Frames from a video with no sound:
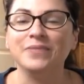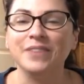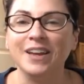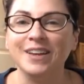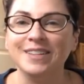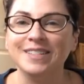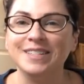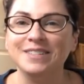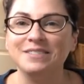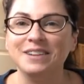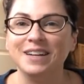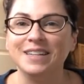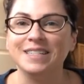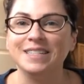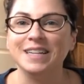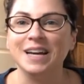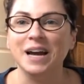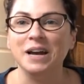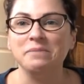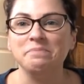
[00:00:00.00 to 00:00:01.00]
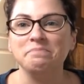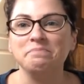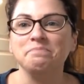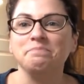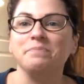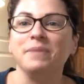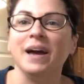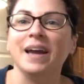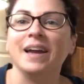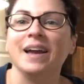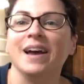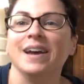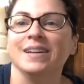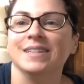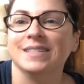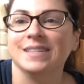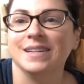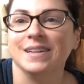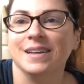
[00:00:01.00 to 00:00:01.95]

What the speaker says: I'll see you next time. Bye, guys.